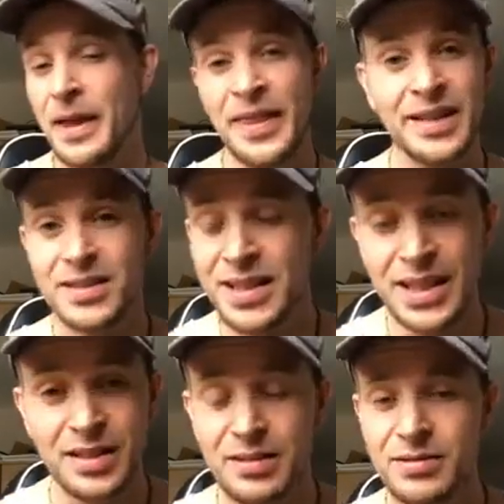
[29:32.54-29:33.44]
And that's
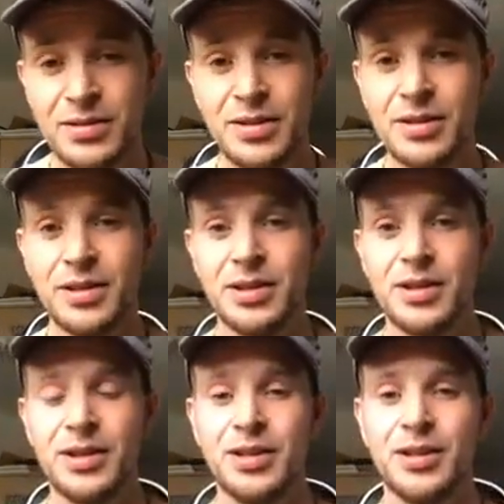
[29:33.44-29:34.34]
it.
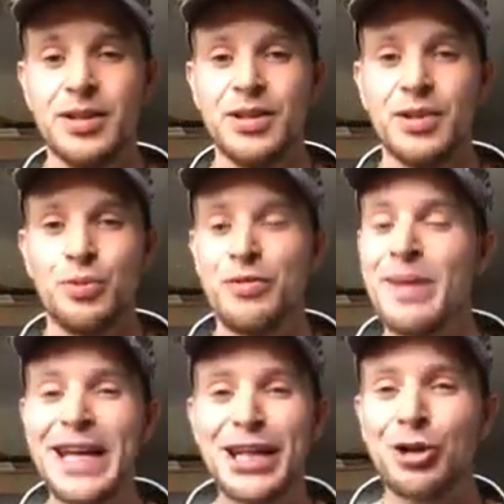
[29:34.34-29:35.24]
We've
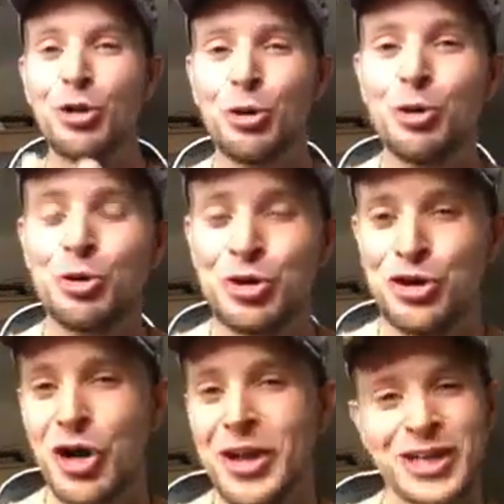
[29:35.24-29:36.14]
made it cool
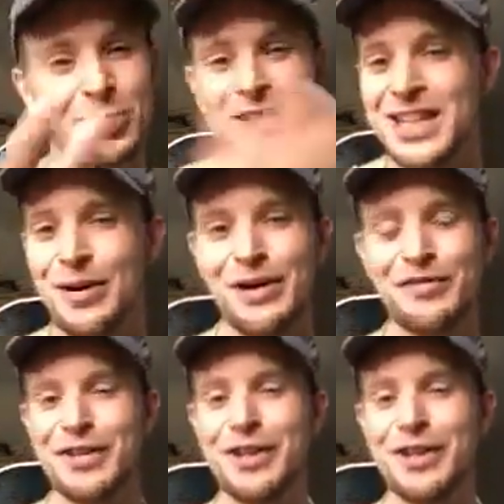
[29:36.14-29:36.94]
to not express how I